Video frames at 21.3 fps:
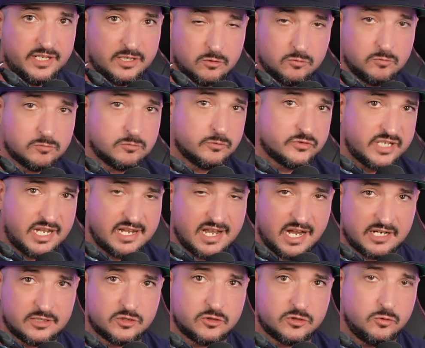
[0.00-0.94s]
in Google's A
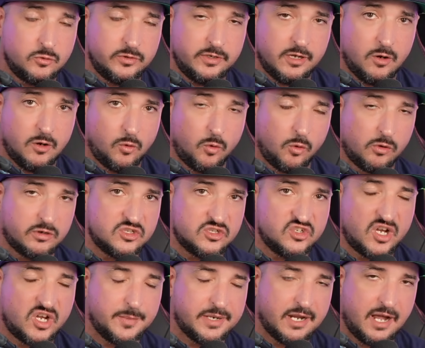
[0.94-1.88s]
I Studio, or in
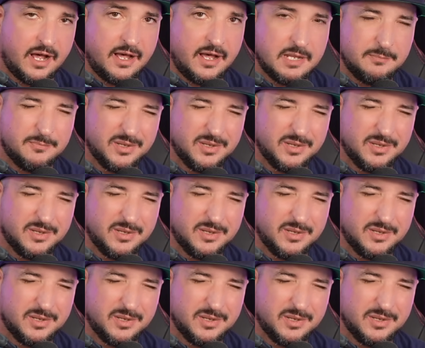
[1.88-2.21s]
Gemini,